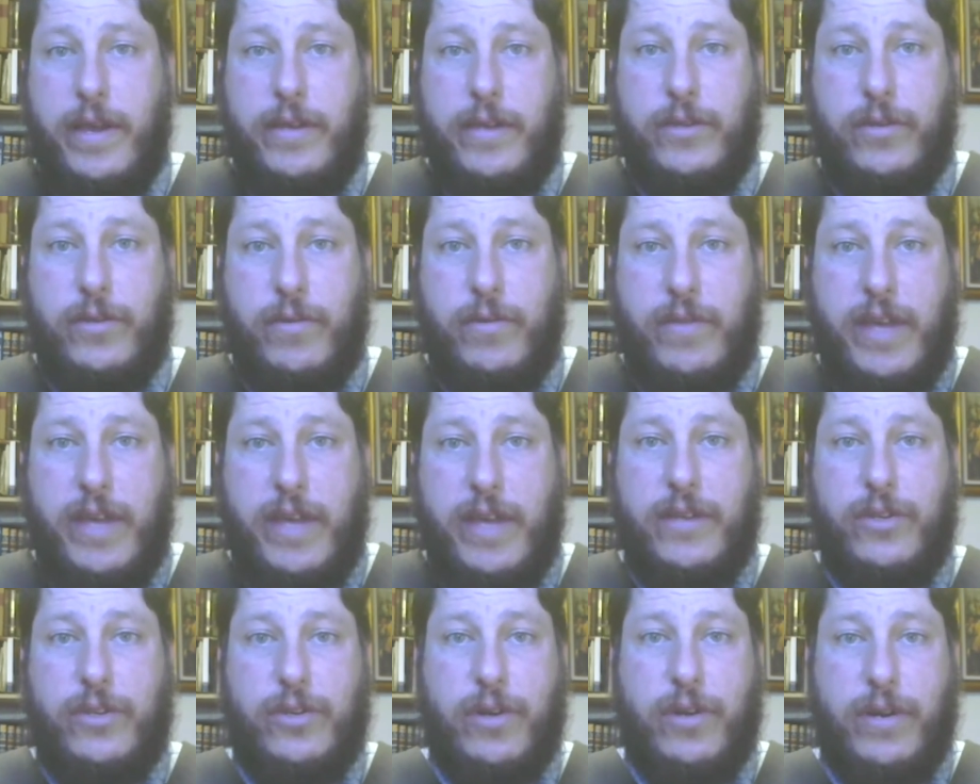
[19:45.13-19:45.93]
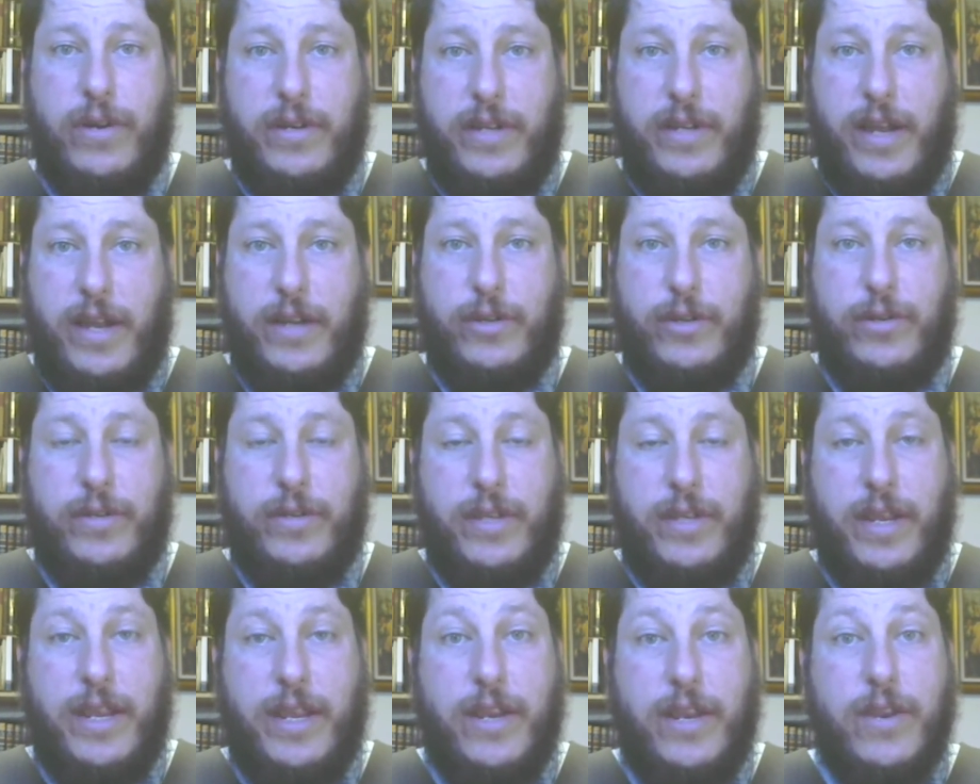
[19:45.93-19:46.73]
So then certain
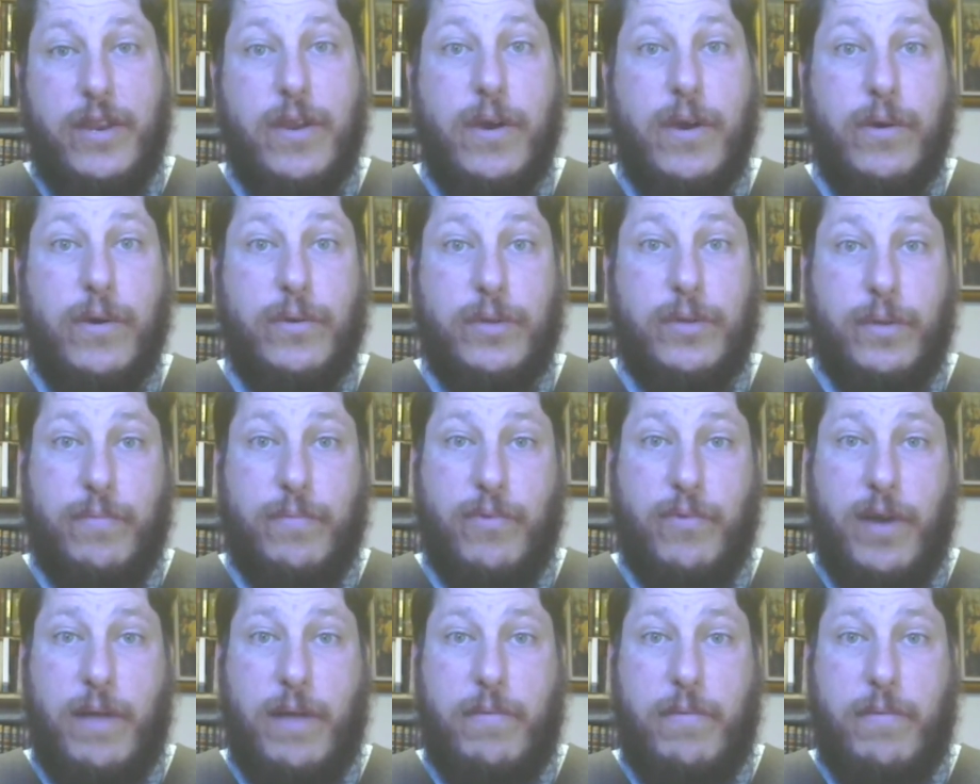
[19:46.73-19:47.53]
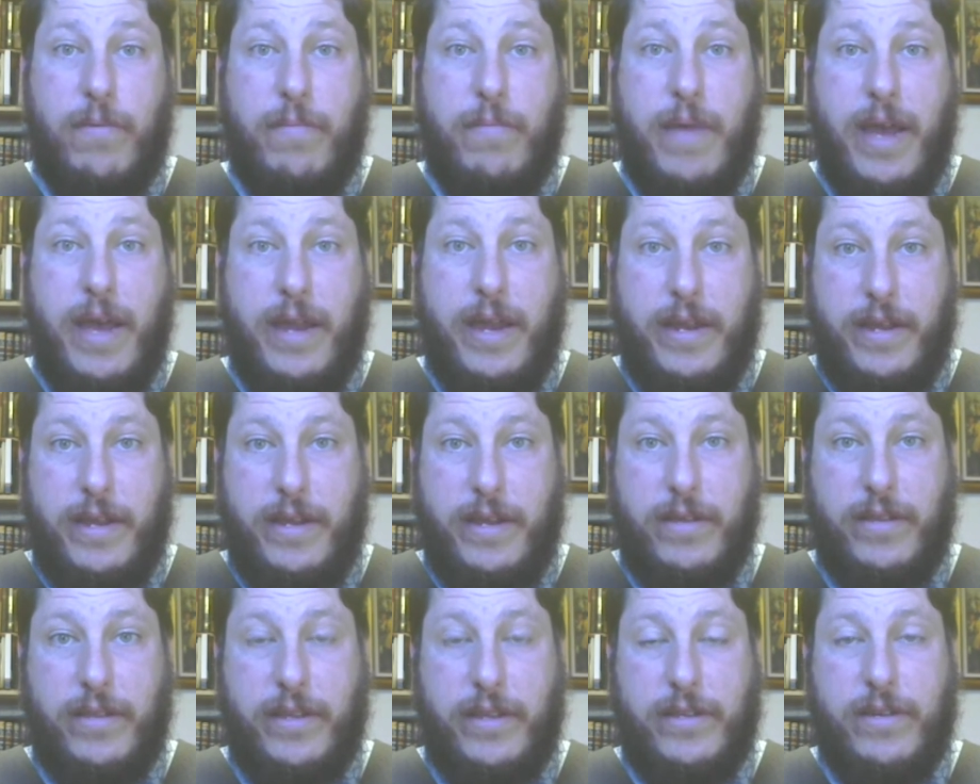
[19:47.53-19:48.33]
doctrines that he knows are
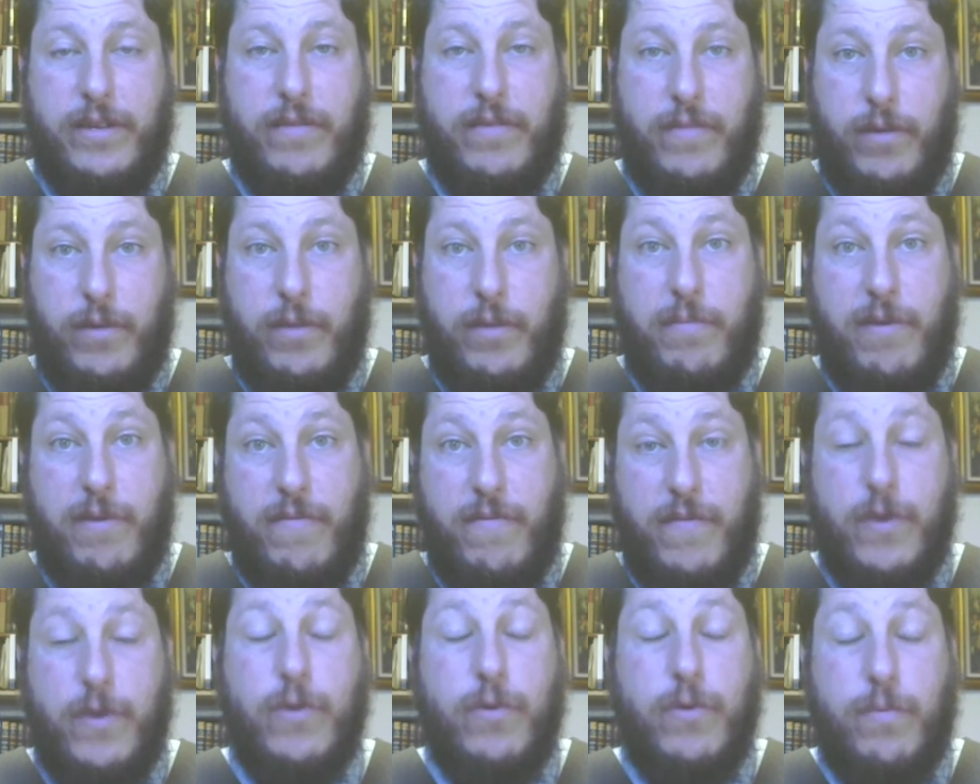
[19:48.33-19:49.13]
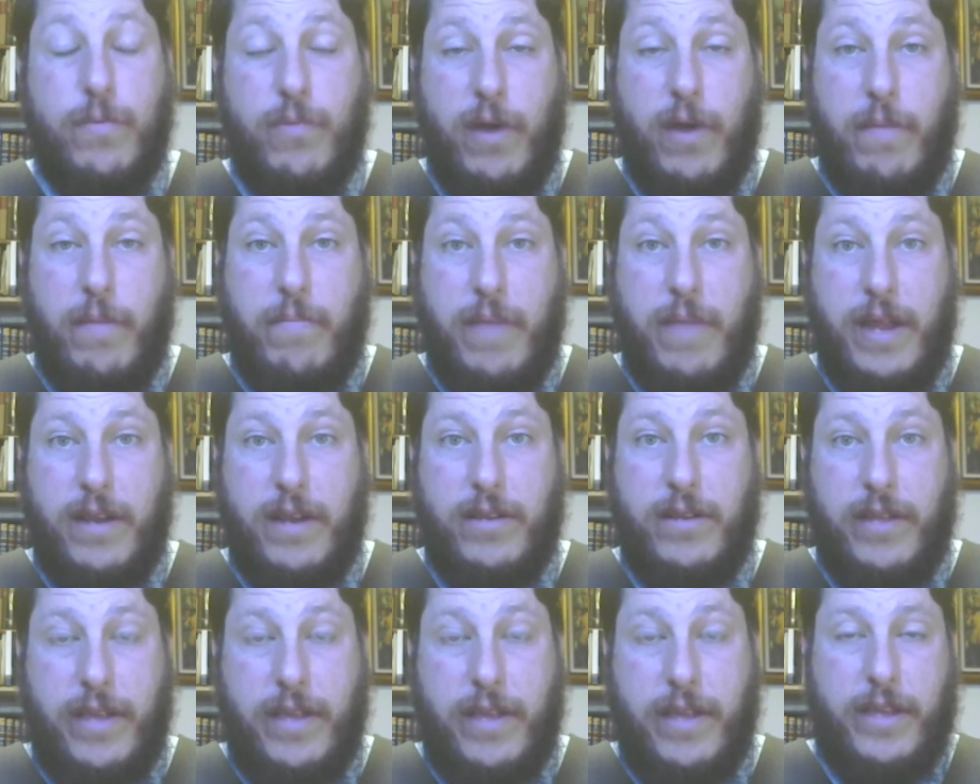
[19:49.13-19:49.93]
problematic, at least are they're going to be viewed
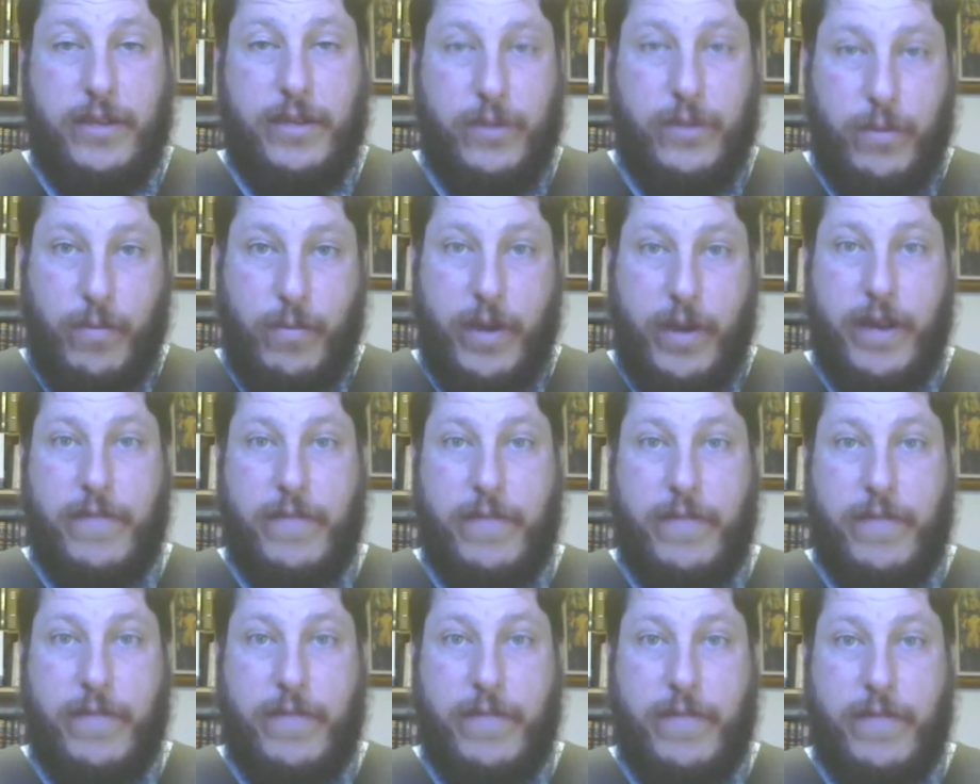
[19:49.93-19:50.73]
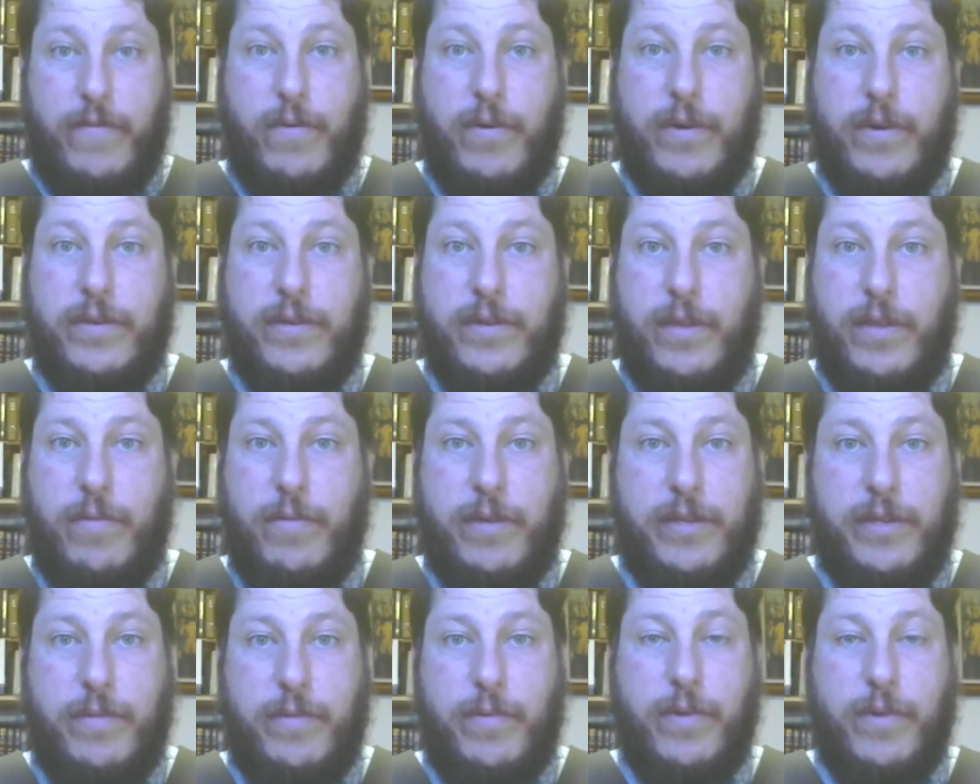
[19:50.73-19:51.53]
problematically, he thinks they're right, of course,
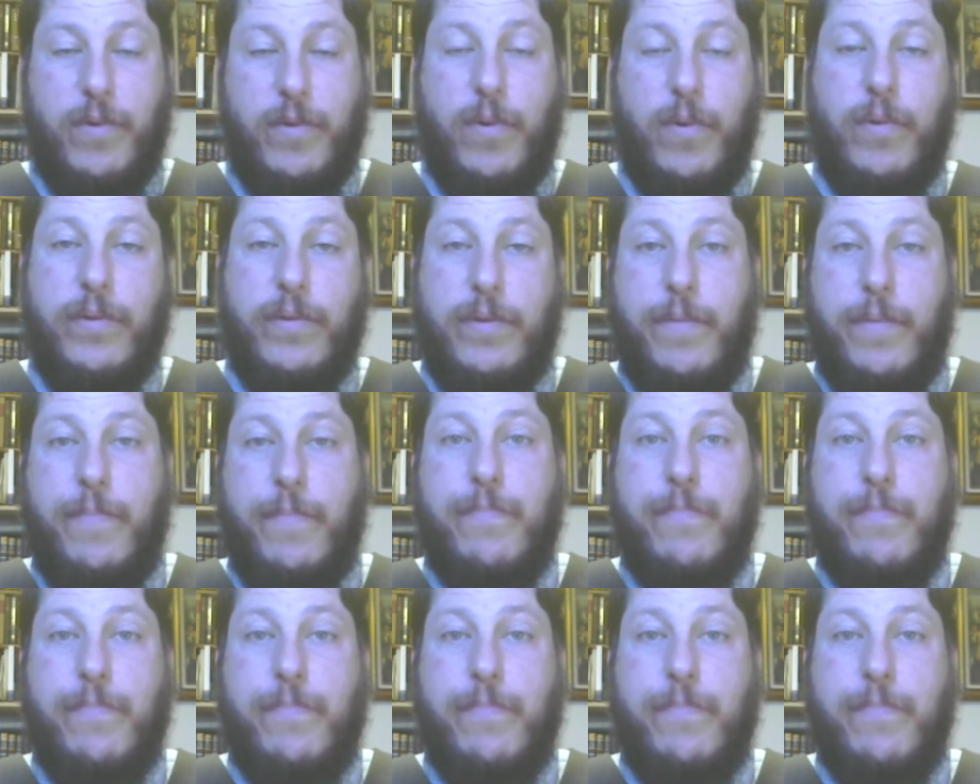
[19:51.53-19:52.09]
otherwise he wouldn't hold them.